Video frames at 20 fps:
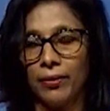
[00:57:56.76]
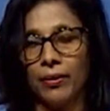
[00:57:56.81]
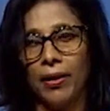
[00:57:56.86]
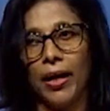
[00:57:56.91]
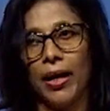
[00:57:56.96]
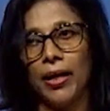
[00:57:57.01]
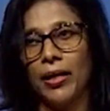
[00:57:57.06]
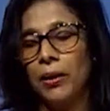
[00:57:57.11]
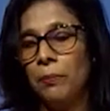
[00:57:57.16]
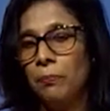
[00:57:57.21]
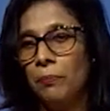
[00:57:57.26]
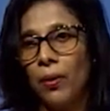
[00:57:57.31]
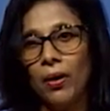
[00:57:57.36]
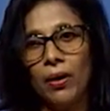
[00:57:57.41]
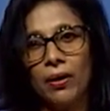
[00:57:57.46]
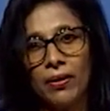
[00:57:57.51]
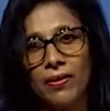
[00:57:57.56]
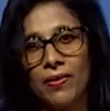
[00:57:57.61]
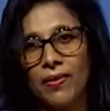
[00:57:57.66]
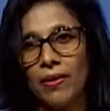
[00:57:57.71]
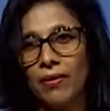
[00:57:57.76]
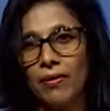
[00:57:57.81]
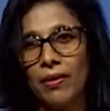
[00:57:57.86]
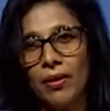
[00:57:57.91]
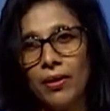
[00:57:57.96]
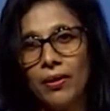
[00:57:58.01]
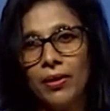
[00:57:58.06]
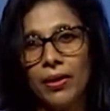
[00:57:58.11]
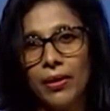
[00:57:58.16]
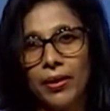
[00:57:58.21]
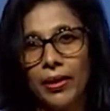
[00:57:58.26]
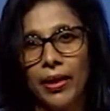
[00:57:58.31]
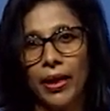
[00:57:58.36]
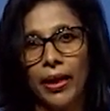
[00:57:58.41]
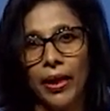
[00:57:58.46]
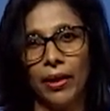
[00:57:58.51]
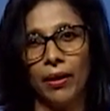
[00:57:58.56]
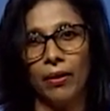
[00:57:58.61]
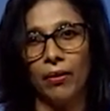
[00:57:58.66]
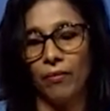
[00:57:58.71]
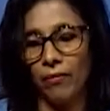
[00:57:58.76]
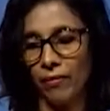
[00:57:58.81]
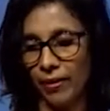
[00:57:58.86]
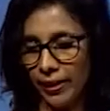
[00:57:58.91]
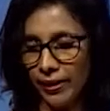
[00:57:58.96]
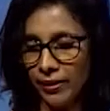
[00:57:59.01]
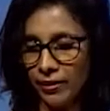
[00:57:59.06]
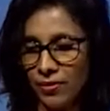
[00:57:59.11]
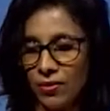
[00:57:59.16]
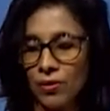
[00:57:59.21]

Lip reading: and hypocrisy in the girl again, right.